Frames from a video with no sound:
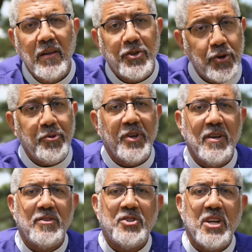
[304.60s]
Truth
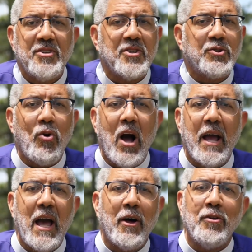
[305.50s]
is, Jesus
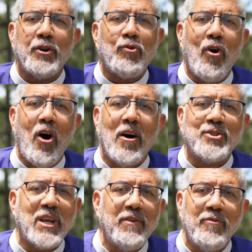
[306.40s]
crying out on the
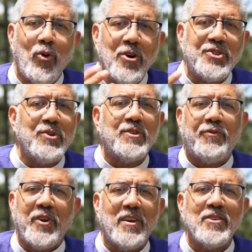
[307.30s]
cross, giving voice to his
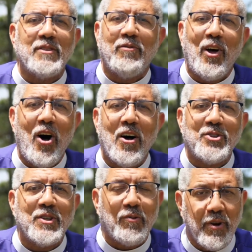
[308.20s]
feelings of
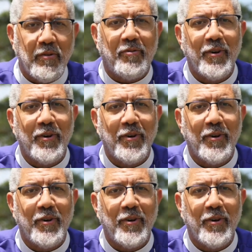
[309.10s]
loss and grief,